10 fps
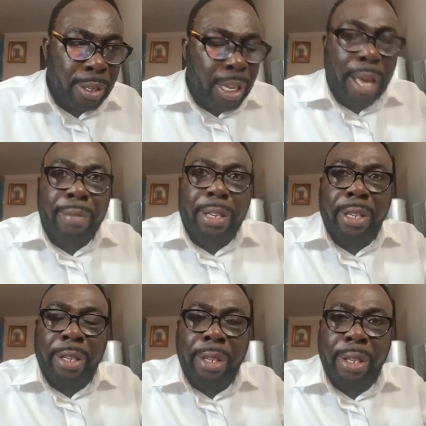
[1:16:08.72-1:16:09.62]
You're
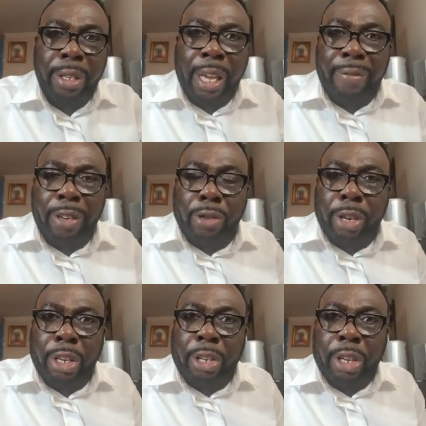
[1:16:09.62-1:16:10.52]
empty and they have
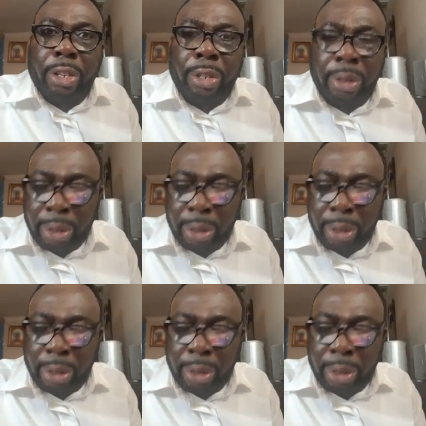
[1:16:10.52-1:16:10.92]
destroyed the church.